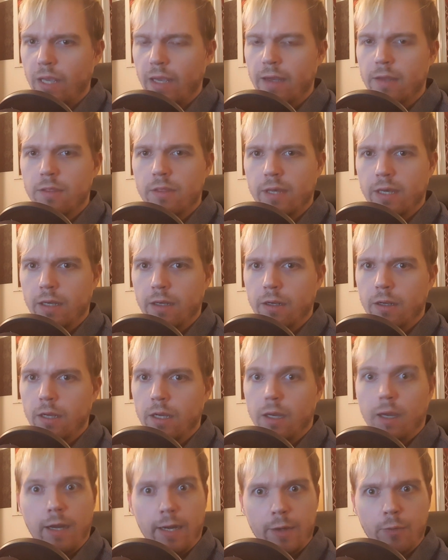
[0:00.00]
And
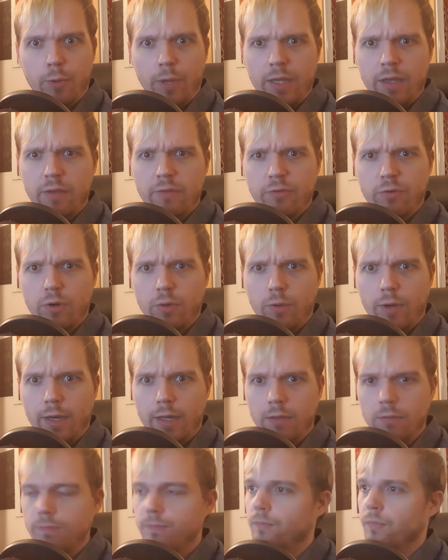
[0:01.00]
then I waited for a
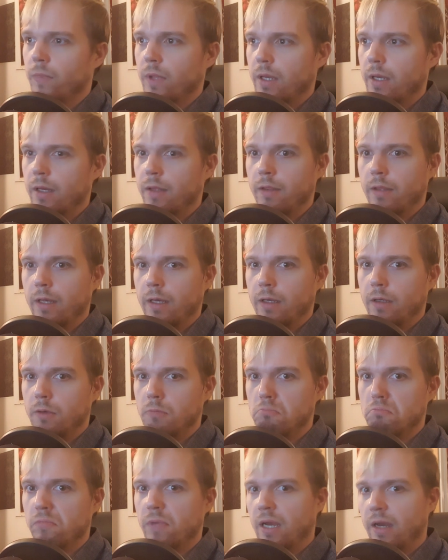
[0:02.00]
while, and
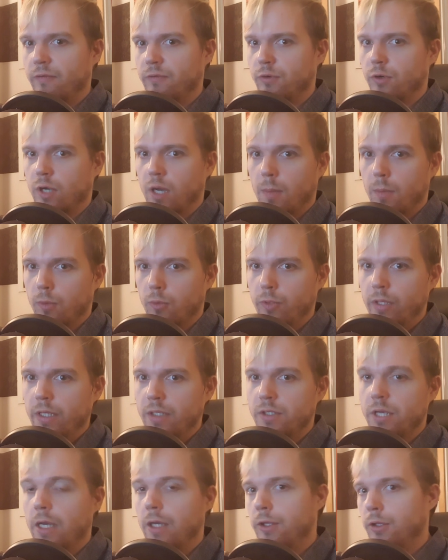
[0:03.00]
then after a couple of
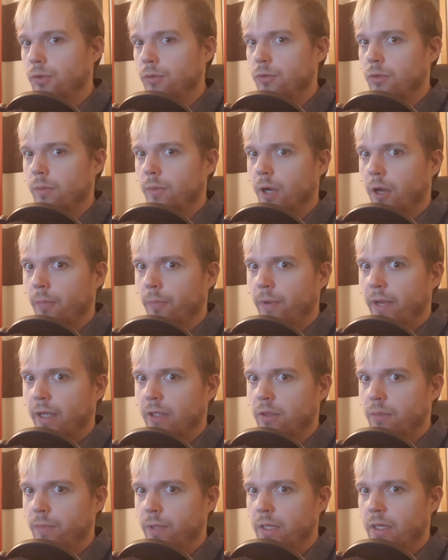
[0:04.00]
weeks, YouTube got
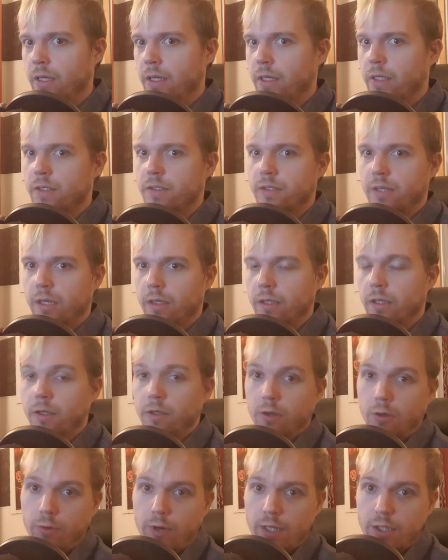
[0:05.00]
back to me and said,
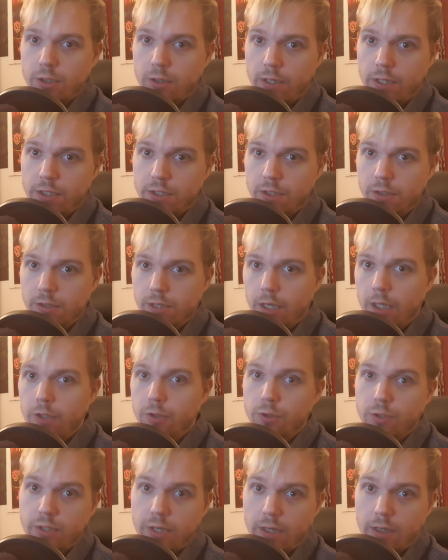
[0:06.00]
congratulations,
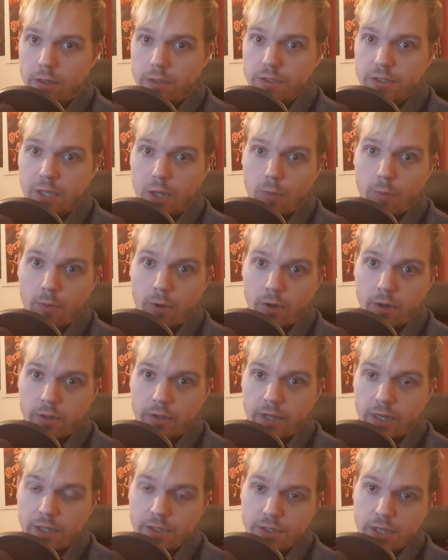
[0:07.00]
your channel is now
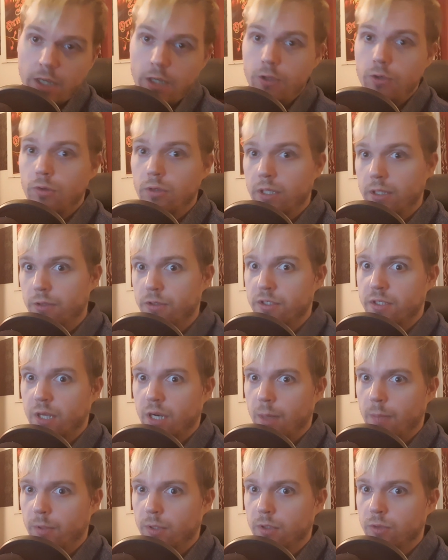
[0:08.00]
monetized. You need to
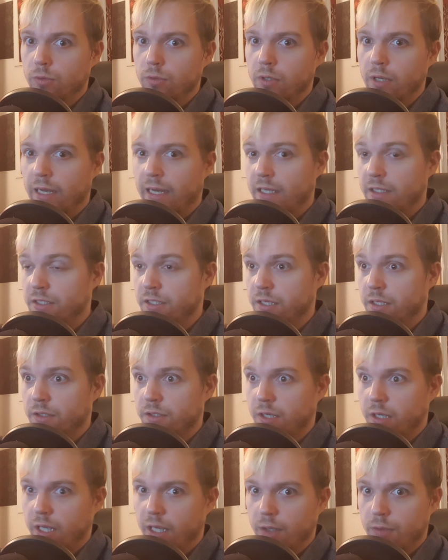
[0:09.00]
set up a Google
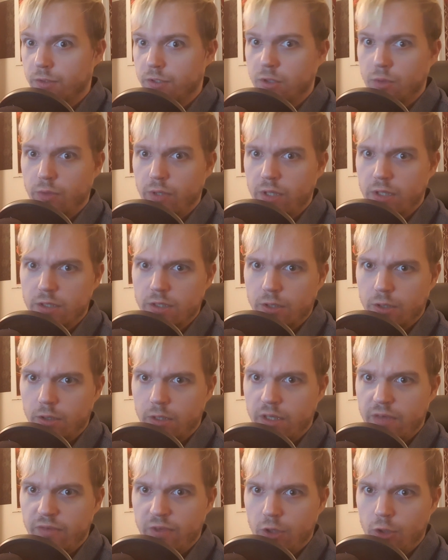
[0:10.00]
AdSense account so we can
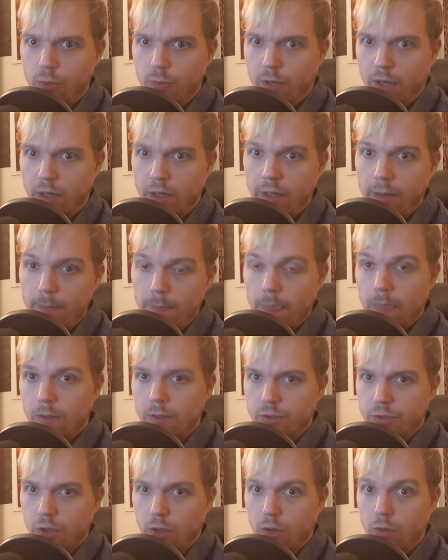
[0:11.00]
start giving you money.
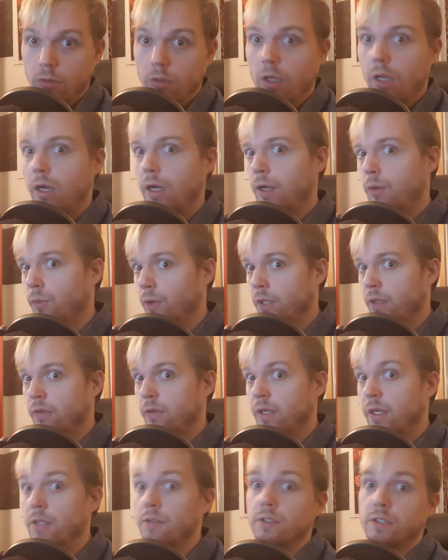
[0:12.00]
So I
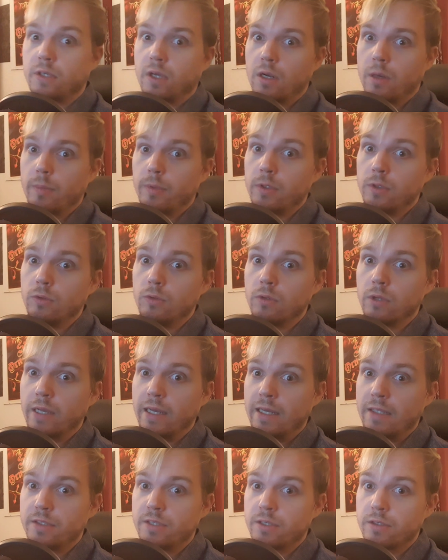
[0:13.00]
went and set up a Google
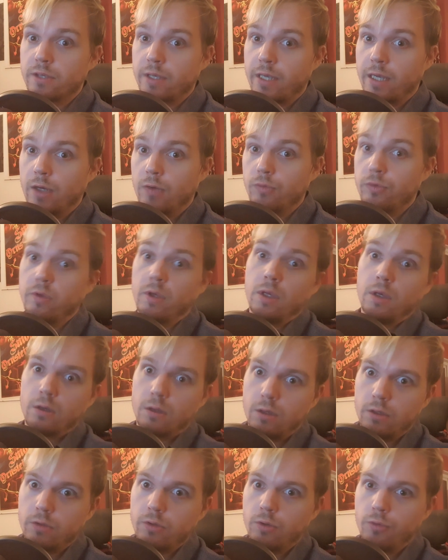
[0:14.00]
AdSense account,
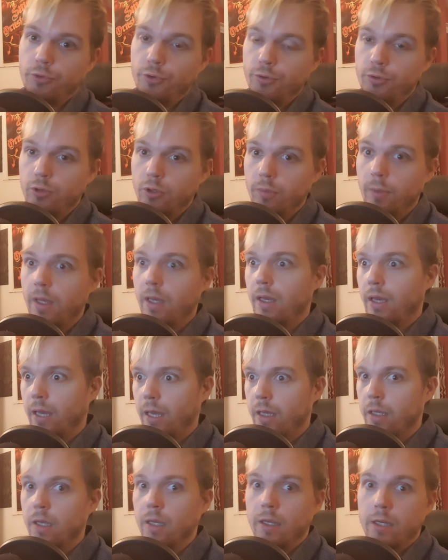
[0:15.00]
and I told YouTube,
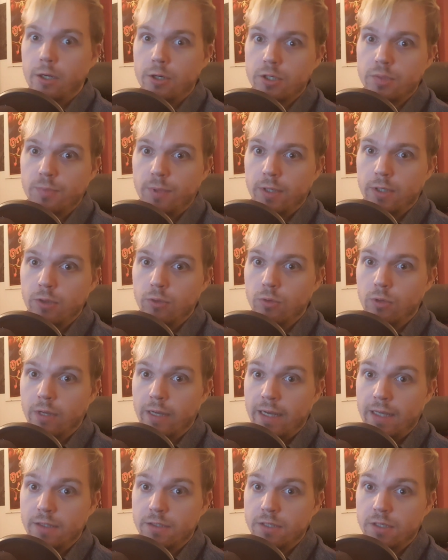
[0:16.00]
hey, here's my Google
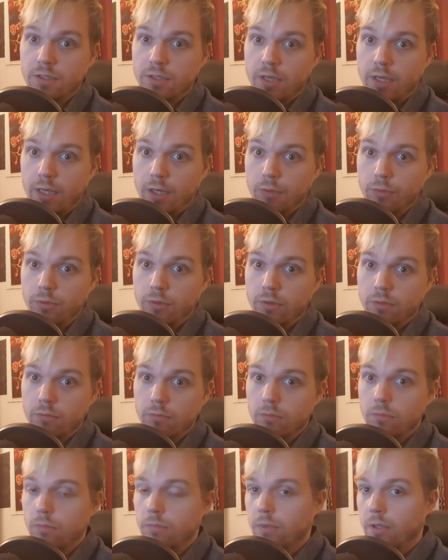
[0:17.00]
AdSense account.
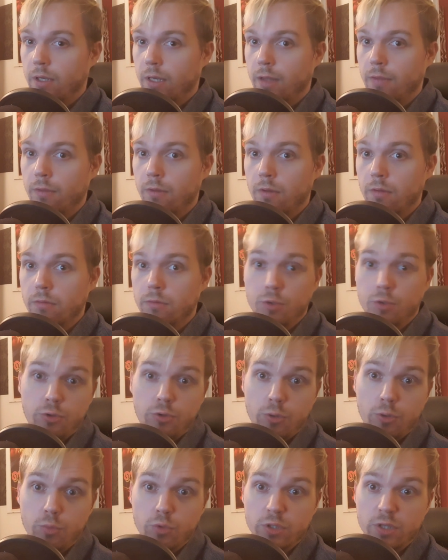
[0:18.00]
And
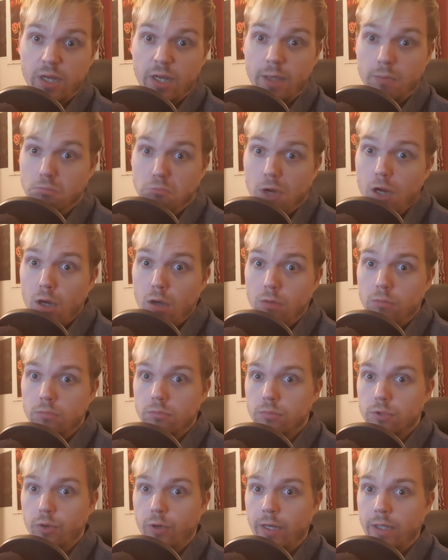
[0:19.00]
YouTube was like,
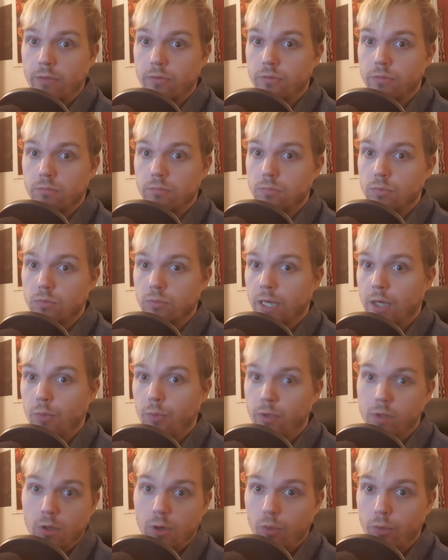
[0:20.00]
oh, great. Now
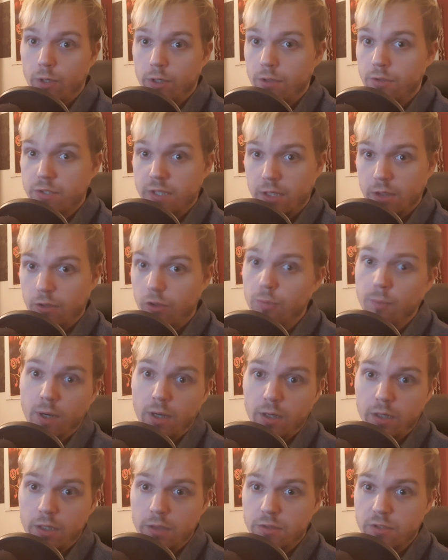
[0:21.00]
we know where to send you
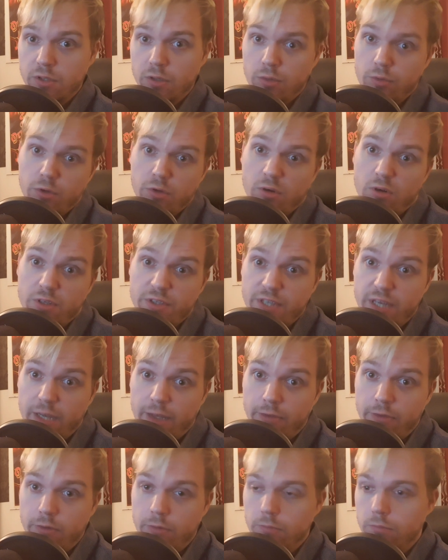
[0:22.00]
money, so you're all
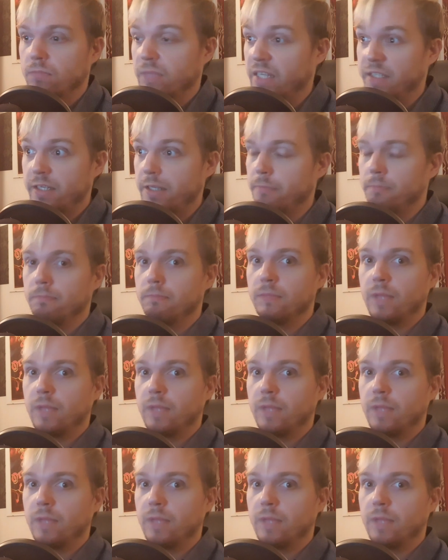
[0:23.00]
set. That's it.